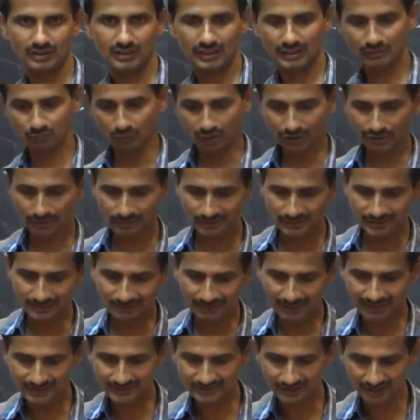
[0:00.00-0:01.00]
And what about the
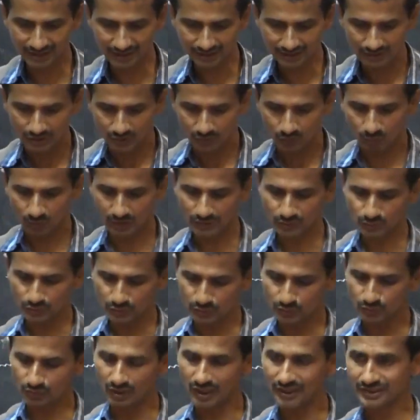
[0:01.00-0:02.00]
miser? One
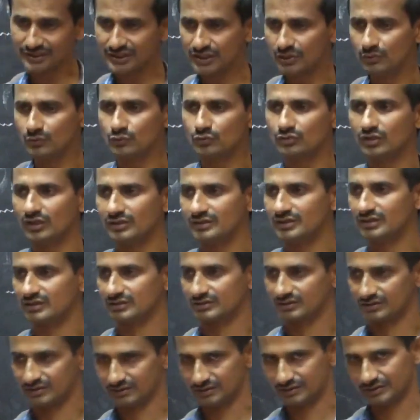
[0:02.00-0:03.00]
who do not give to the
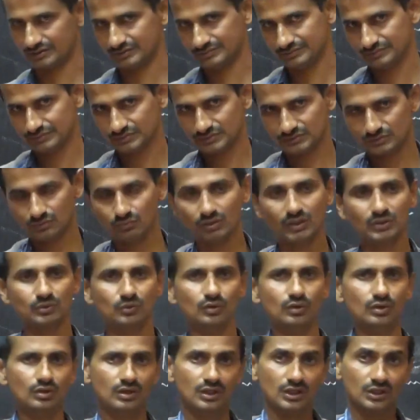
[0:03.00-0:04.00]
others. One
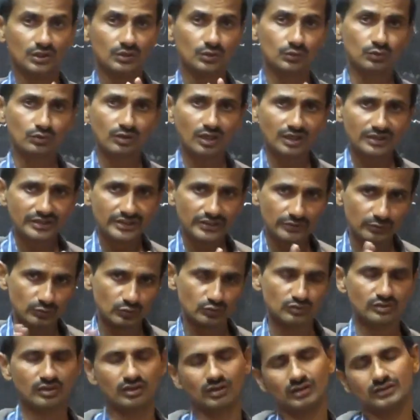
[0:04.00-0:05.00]
who do not give
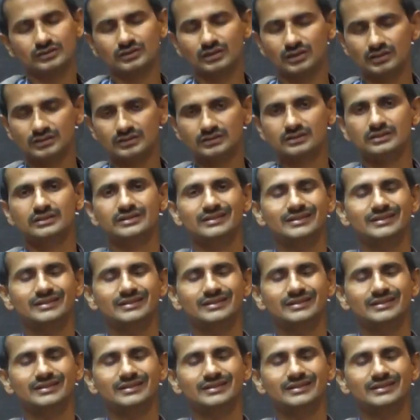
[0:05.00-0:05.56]
to the others.